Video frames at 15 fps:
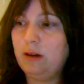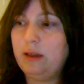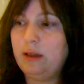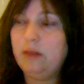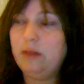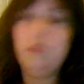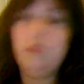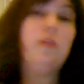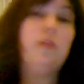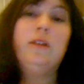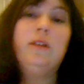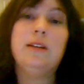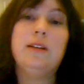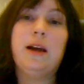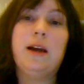in order
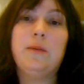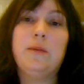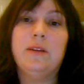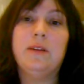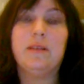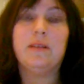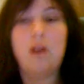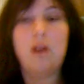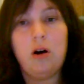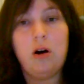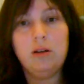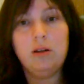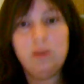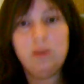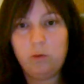to type this
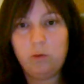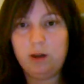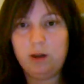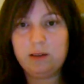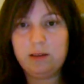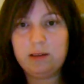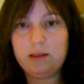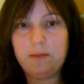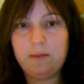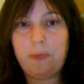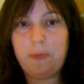all at once,